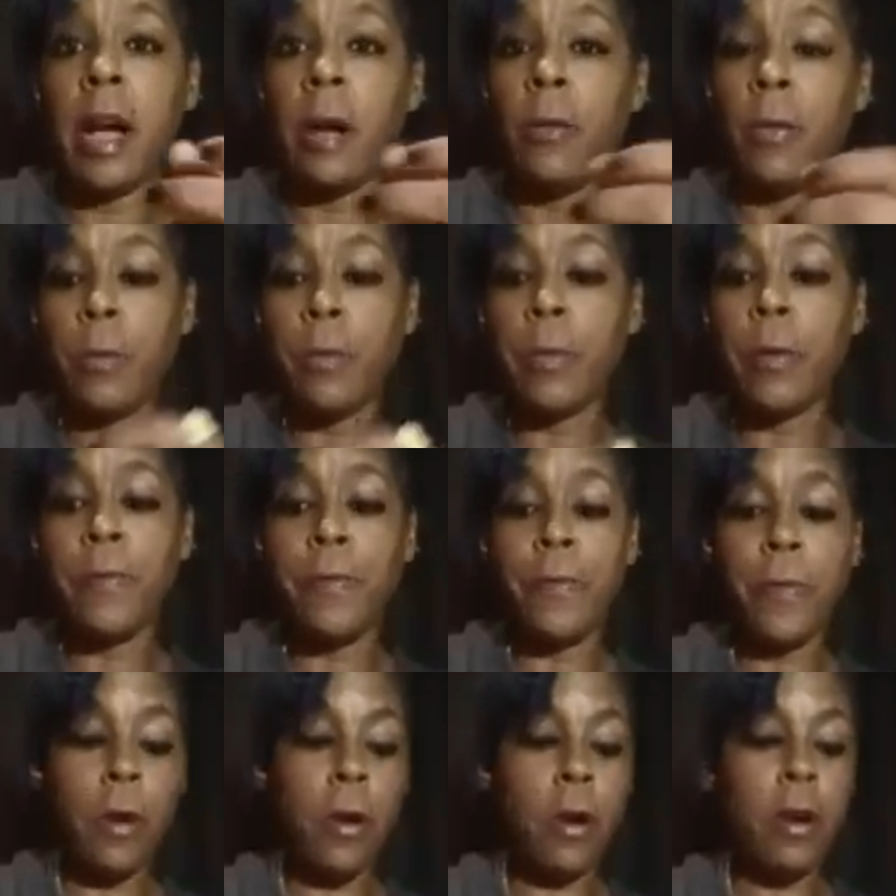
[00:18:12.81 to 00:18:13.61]
I would
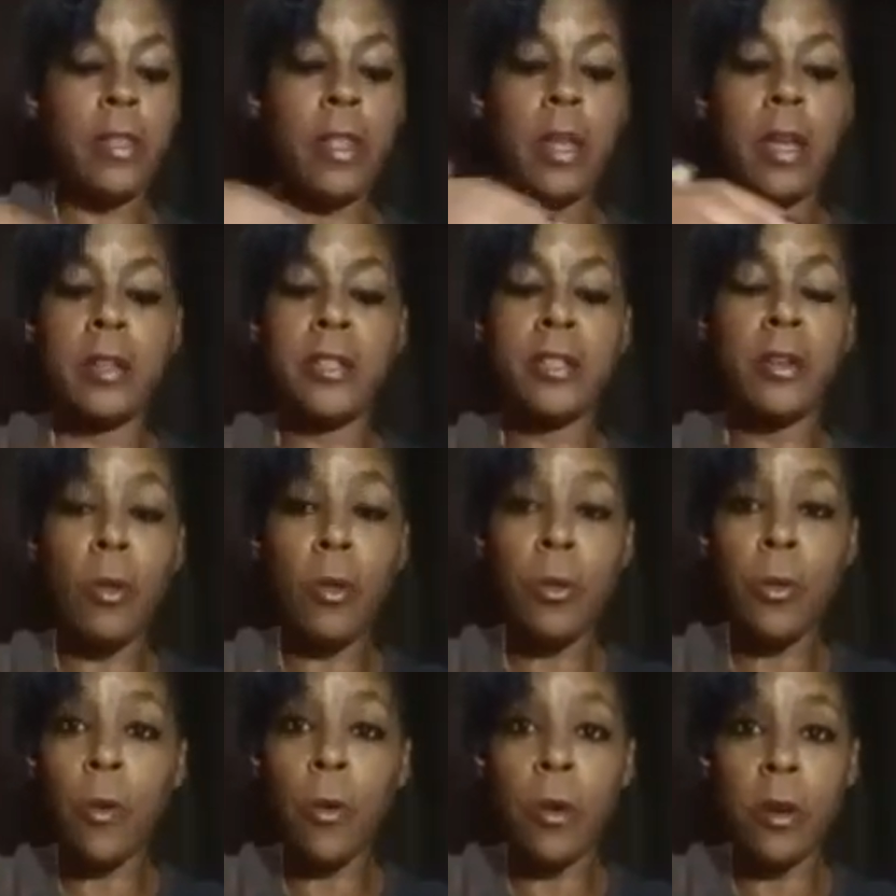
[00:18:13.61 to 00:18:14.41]
prefer the
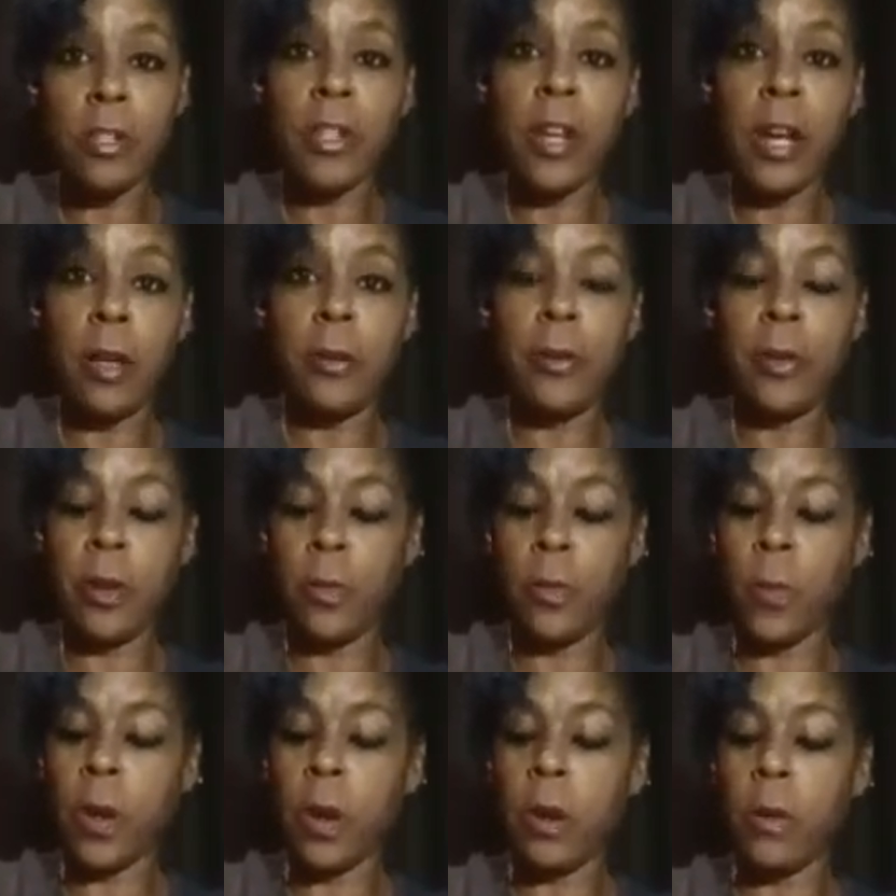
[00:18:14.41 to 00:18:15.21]
adult or a child
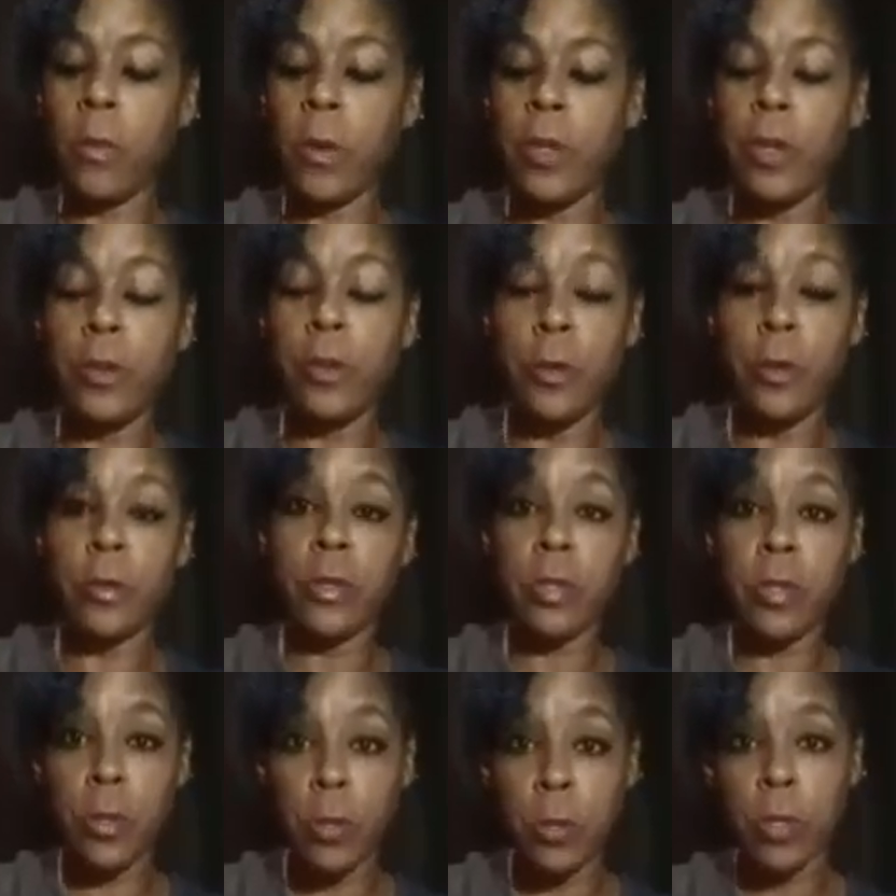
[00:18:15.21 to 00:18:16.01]
can wear it when you
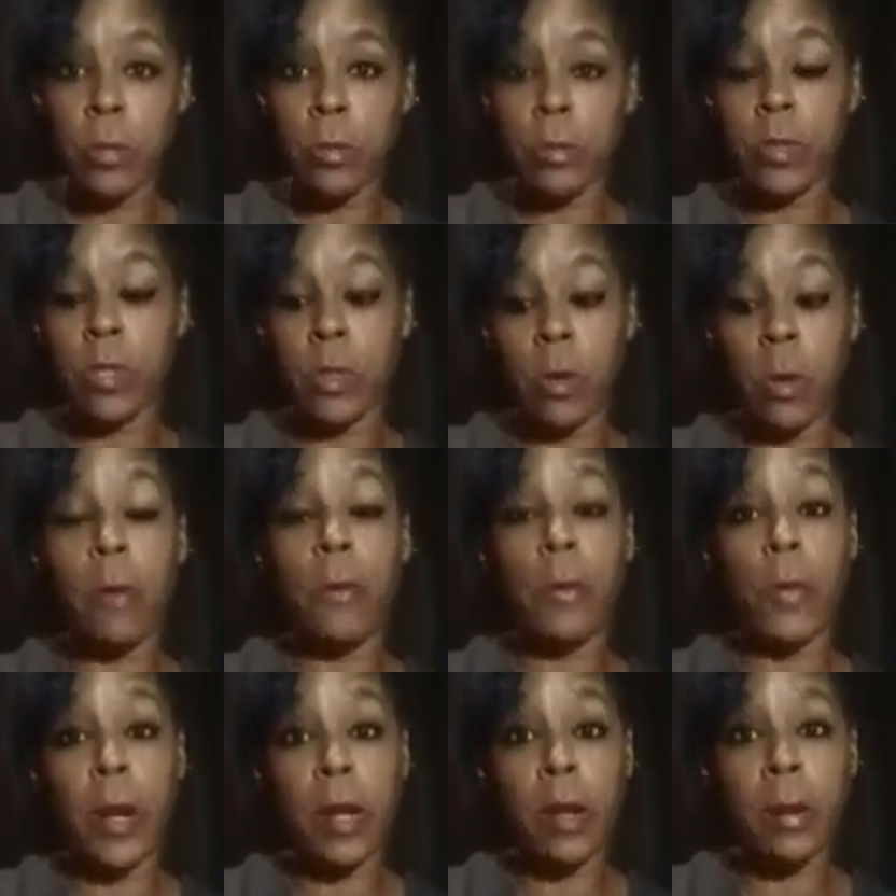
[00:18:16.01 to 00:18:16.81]
use 2 looms, so I
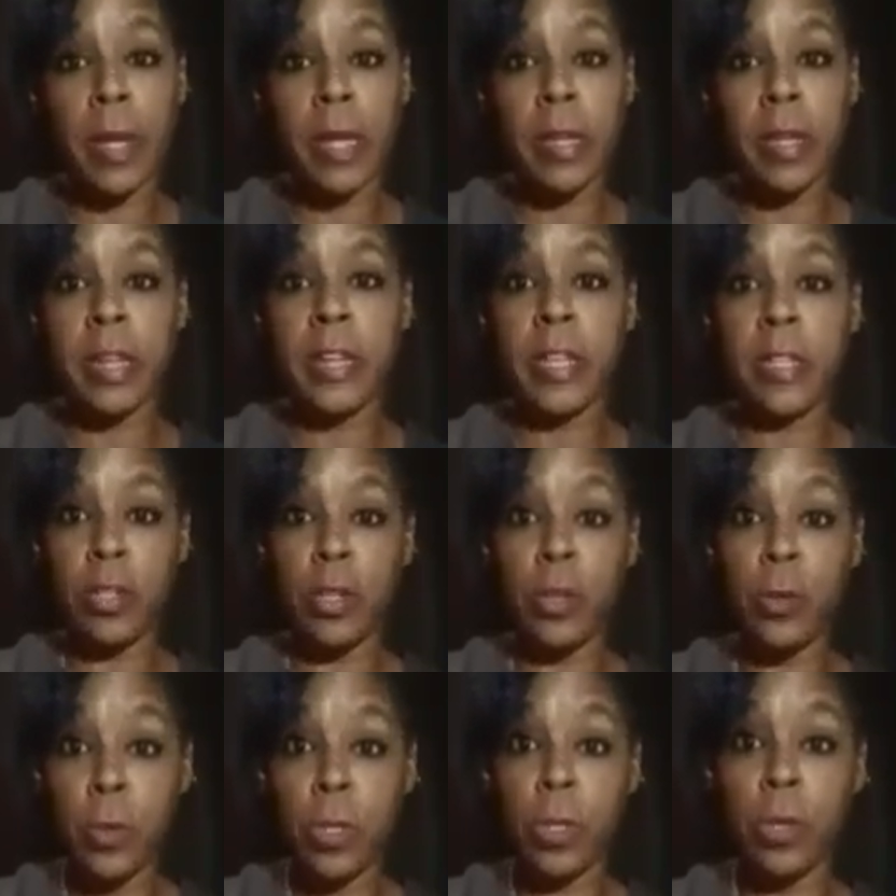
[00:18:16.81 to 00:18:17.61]
would recommend getting
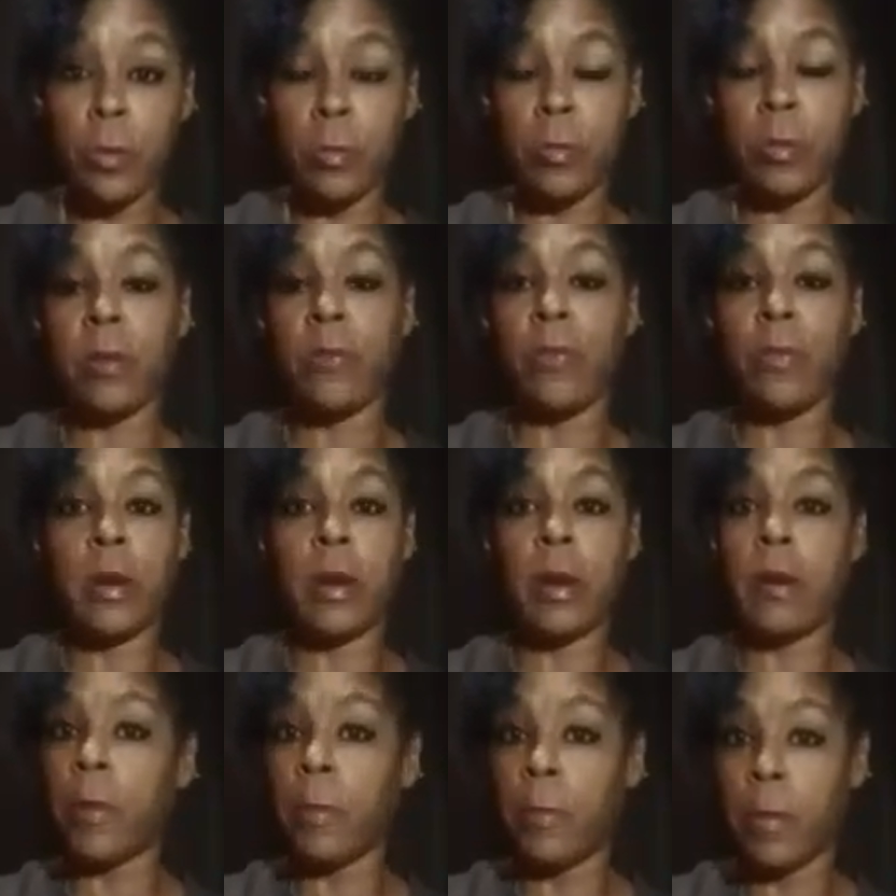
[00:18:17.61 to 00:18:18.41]
2 looms of
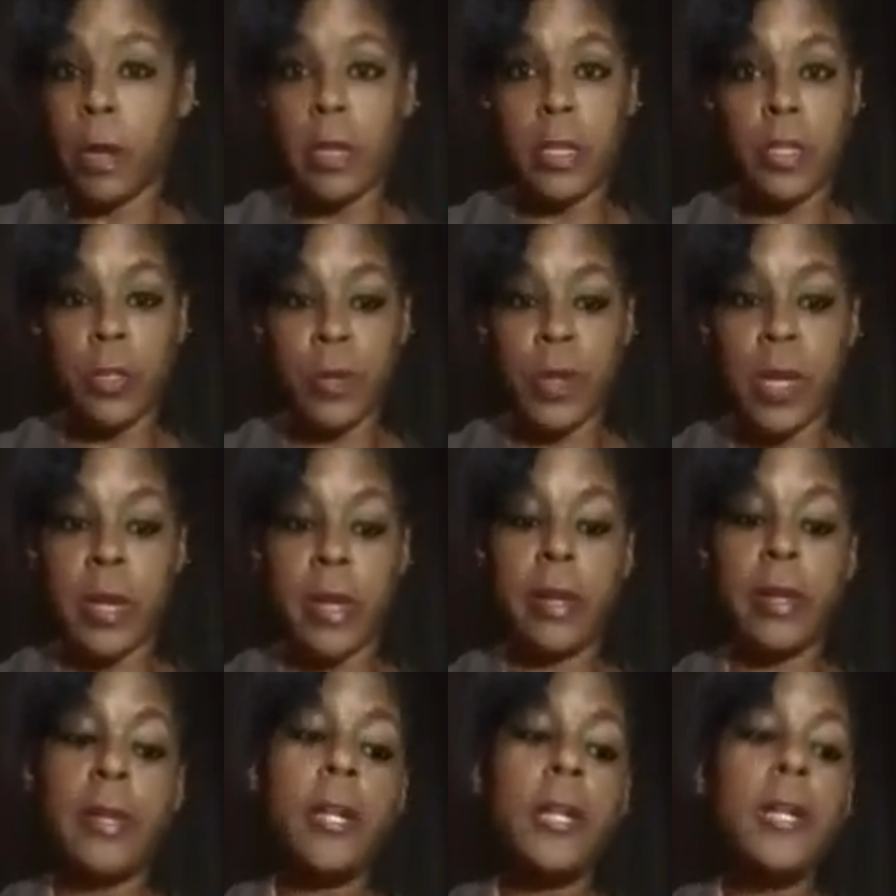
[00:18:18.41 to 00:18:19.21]
whatever brand you
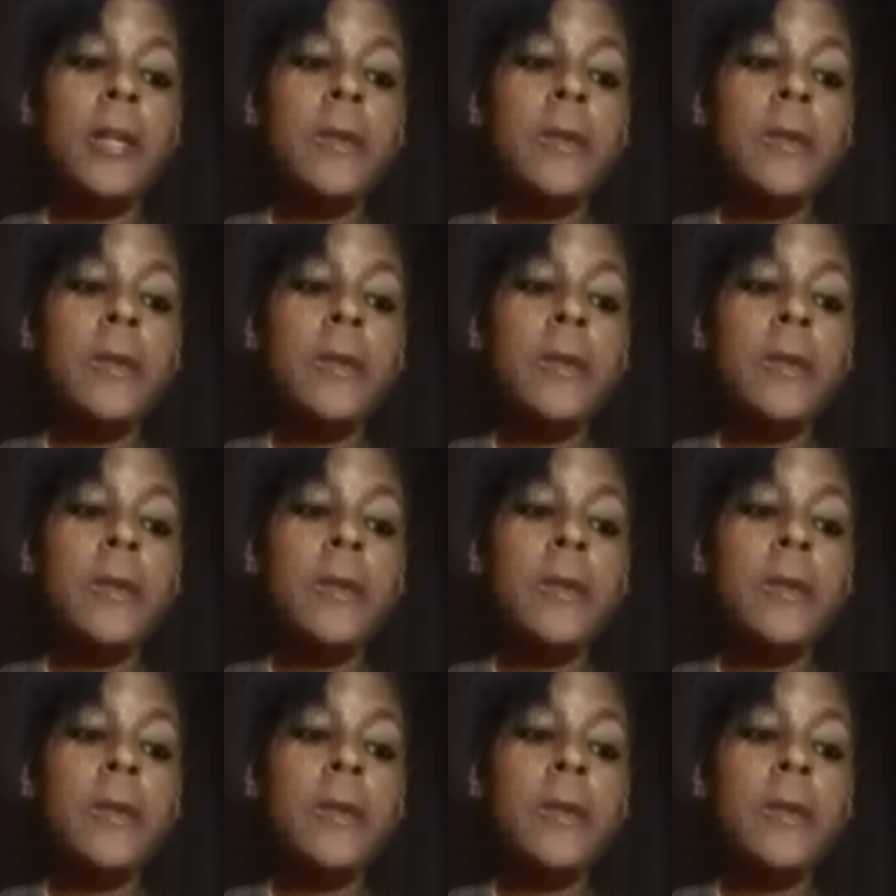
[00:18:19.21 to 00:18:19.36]
get.